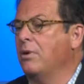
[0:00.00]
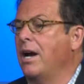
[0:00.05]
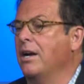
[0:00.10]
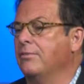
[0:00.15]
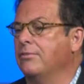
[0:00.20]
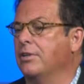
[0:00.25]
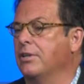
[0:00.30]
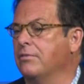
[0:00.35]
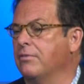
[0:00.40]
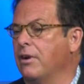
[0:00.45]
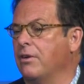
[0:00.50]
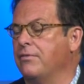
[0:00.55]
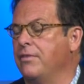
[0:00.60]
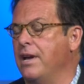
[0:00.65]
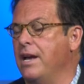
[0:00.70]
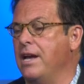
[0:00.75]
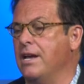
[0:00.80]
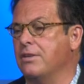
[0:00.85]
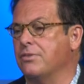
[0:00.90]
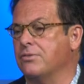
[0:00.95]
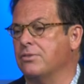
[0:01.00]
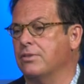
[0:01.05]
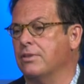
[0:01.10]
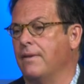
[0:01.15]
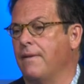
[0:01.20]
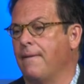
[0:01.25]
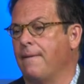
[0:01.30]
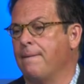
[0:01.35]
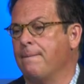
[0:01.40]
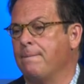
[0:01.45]
right in front of our face.
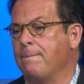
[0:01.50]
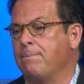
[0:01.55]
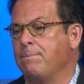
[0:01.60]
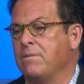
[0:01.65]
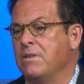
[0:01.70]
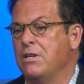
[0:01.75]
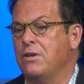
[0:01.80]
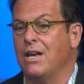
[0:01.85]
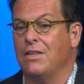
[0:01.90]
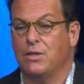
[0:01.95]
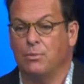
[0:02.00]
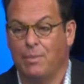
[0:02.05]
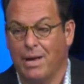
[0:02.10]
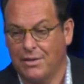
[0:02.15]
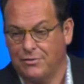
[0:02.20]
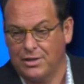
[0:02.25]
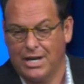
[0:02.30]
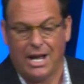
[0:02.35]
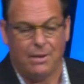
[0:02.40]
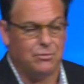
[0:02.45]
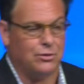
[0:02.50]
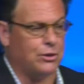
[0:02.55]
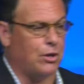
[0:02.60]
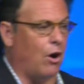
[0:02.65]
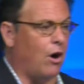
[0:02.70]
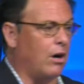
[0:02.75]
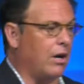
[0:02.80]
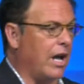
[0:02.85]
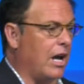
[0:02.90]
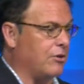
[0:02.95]
You had the Bethlehem
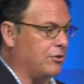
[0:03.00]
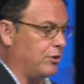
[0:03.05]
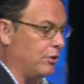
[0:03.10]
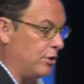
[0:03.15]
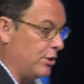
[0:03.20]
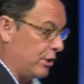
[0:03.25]
Star last year.